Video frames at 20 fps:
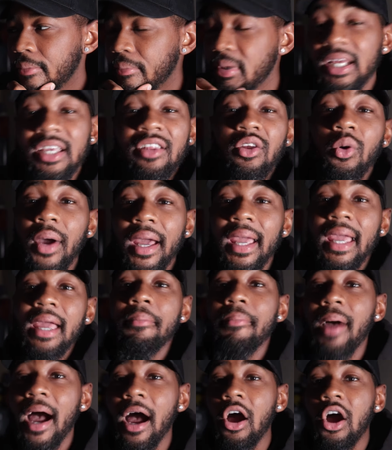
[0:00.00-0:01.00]
But either way,
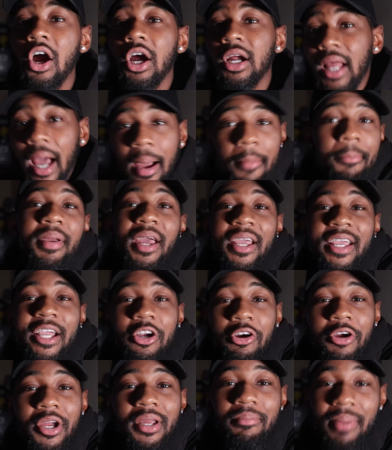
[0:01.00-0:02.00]
in my heart, I'm
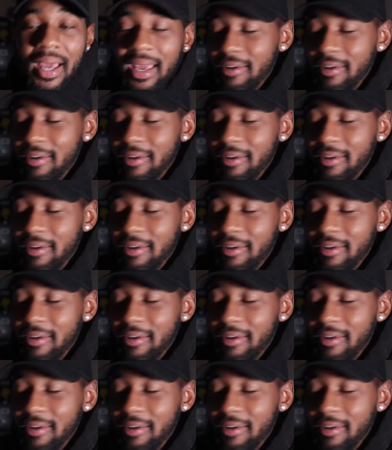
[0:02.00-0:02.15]
picking Green